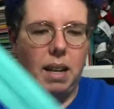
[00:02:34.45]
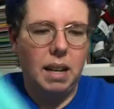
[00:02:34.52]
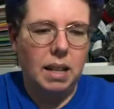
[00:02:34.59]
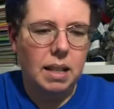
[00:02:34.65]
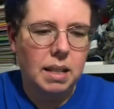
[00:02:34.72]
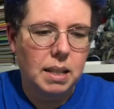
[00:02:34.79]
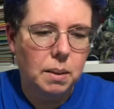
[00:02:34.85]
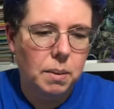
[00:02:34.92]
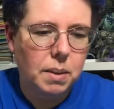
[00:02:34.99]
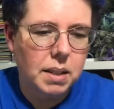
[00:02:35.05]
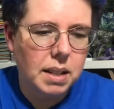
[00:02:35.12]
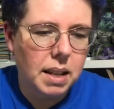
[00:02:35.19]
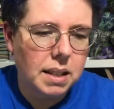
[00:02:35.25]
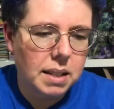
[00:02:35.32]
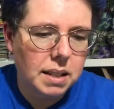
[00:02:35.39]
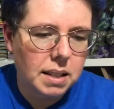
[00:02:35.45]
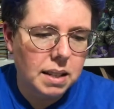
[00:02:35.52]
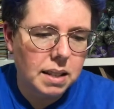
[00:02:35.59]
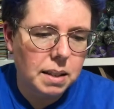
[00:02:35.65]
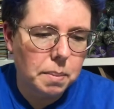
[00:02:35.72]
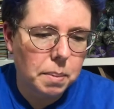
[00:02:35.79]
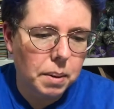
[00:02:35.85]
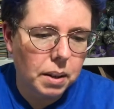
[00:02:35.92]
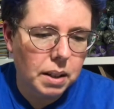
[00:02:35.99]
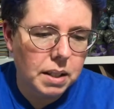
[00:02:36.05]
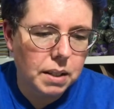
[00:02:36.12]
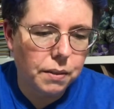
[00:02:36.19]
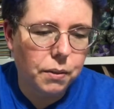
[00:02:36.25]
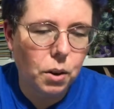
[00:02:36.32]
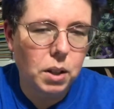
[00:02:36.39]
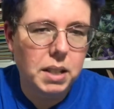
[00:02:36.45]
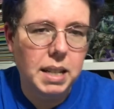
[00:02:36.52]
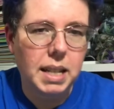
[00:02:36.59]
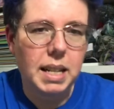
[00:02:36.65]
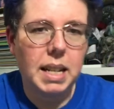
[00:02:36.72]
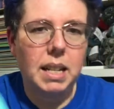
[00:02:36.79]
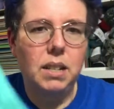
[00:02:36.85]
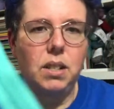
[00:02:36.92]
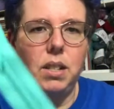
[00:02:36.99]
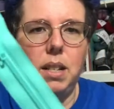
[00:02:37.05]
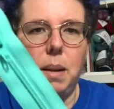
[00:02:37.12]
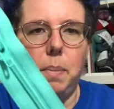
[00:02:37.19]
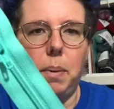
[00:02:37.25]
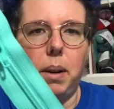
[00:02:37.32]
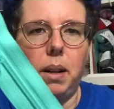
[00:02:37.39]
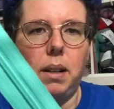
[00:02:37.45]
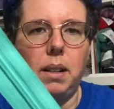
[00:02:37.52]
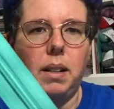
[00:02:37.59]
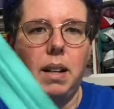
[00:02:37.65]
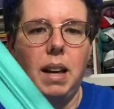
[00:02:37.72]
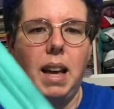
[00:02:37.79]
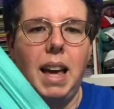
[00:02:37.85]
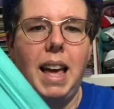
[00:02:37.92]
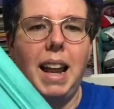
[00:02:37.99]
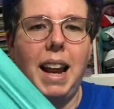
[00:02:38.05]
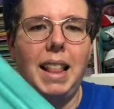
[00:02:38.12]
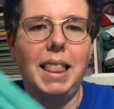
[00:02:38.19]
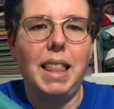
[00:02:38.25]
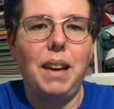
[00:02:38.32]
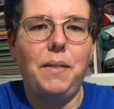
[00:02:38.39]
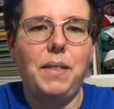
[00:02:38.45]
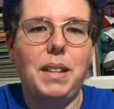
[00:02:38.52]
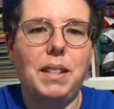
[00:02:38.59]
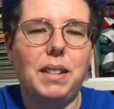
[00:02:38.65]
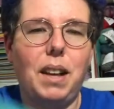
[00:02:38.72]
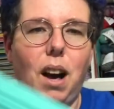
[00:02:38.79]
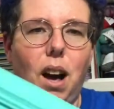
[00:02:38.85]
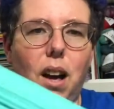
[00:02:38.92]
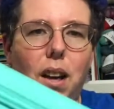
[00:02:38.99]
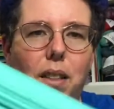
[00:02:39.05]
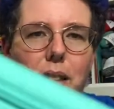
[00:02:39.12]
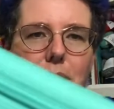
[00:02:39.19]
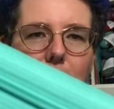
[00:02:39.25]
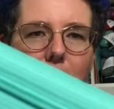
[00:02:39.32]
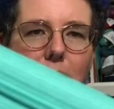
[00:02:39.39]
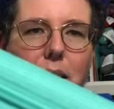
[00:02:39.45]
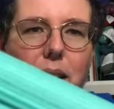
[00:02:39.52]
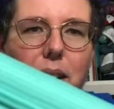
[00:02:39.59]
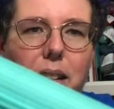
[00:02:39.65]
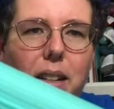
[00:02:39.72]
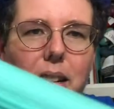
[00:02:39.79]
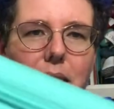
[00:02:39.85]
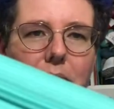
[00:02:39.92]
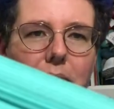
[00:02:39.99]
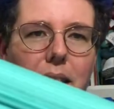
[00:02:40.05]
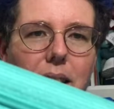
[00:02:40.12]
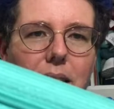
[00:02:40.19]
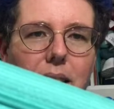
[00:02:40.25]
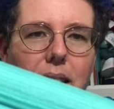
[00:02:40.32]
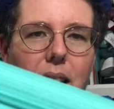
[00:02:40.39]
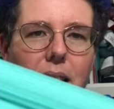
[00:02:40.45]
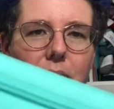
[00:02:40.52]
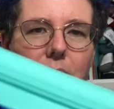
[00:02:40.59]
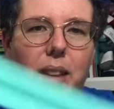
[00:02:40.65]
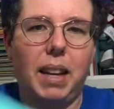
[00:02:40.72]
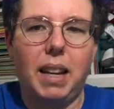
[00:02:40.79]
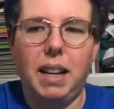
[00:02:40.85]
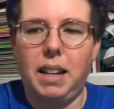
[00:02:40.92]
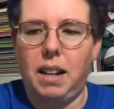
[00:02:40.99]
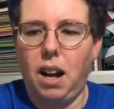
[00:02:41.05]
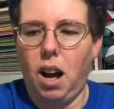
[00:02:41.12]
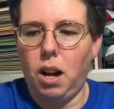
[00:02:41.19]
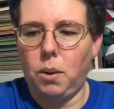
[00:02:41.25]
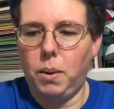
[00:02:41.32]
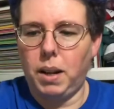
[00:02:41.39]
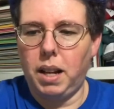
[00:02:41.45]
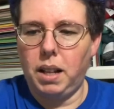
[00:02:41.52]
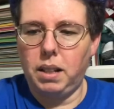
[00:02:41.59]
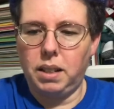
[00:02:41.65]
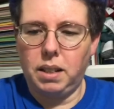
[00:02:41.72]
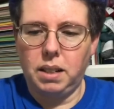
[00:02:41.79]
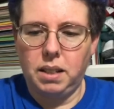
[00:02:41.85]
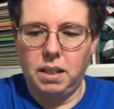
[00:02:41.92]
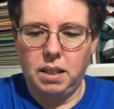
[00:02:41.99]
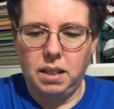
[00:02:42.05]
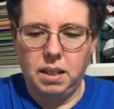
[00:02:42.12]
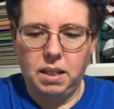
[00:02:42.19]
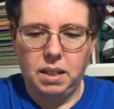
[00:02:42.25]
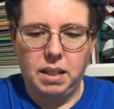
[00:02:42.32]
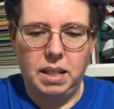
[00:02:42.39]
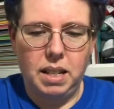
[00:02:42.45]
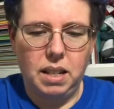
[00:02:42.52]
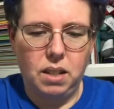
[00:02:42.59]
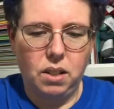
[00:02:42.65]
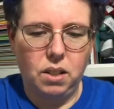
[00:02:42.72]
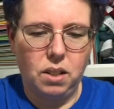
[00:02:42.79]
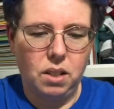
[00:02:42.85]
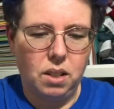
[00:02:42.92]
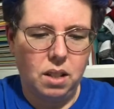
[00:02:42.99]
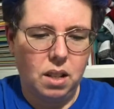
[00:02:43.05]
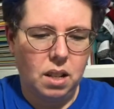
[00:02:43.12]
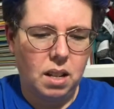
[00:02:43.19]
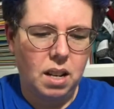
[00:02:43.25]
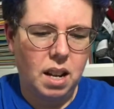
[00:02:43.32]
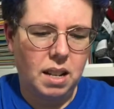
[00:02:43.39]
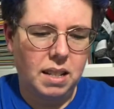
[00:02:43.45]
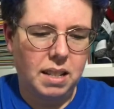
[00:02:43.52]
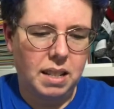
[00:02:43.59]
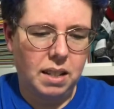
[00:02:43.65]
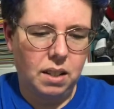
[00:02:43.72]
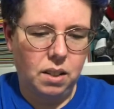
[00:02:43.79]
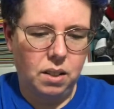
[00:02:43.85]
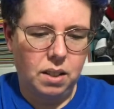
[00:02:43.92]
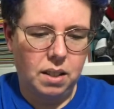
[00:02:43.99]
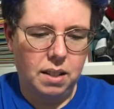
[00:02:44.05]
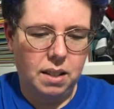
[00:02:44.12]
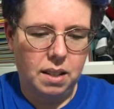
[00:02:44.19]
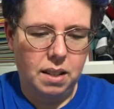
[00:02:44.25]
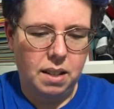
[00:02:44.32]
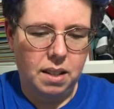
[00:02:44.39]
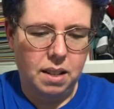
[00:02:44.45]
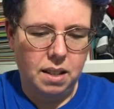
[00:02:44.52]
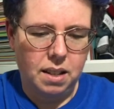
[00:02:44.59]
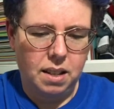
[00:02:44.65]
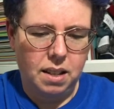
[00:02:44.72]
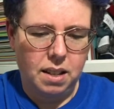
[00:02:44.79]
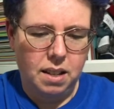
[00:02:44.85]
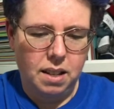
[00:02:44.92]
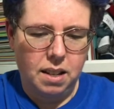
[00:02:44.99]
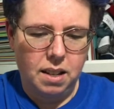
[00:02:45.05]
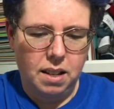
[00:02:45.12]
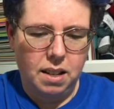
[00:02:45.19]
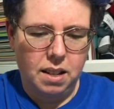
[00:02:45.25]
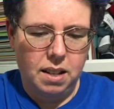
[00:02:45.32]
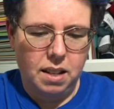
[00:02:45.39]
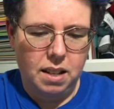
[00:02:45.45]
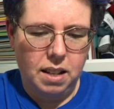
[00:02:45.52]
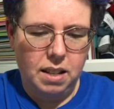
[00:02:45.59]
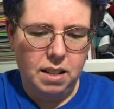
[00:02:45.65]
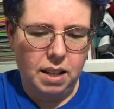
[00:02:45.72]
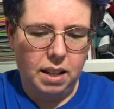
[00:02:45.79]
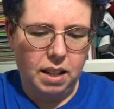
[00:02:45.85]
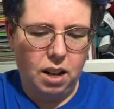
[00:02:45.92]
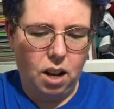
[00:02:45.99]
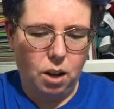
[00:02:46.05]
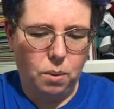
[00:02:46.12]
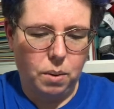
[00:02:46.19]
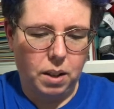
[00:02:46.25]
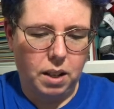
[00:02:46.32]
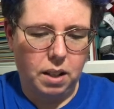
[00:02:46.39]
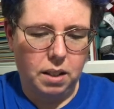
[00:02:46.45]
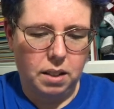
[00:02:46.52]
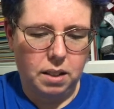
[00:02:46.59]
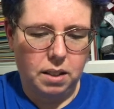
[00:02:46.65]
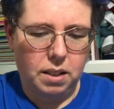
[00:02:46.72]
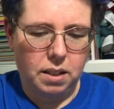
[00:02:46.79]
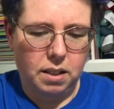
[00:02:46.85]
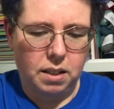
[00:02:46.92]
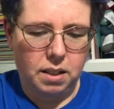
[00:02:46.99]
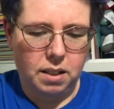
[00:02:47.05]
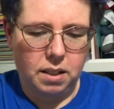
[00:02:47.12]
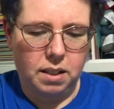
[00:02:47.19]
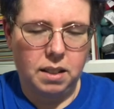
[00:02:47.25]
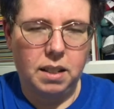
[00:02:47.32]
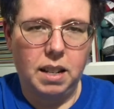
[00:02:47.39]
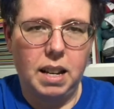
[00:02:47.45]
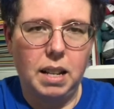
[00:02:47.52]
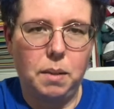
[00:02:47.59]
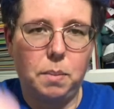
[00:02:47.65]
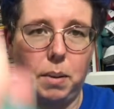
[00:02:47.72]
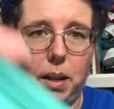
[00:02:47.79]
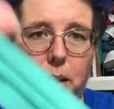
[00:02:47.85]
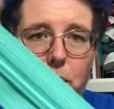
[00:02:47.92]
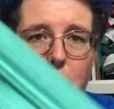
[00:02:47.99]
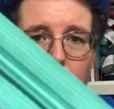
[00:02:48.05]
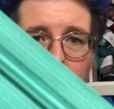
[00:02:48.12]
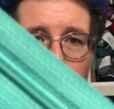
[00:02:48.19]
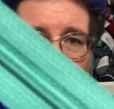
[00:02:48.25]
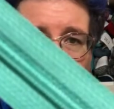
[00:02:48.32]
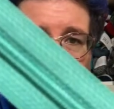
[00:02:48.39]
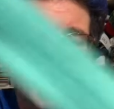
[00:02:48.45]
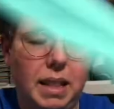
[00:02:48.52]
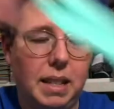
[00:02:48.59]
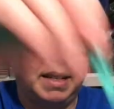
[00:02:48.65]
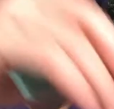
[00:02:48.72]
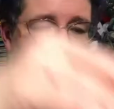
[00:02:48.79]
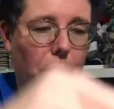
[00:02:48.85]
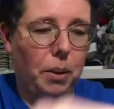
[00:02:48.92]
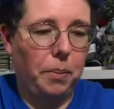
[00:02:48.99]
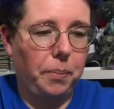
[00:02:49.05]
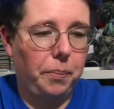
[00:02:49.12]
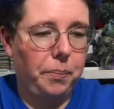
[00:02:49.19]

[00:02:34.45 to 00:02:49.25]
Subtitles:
And let's see what size is the zipper. It's a 14-inch zipper. And I love this color. It's kind of like an aqua color. Teal, not teal. It's like an aqua color. It's pretty cool. I like the zipper.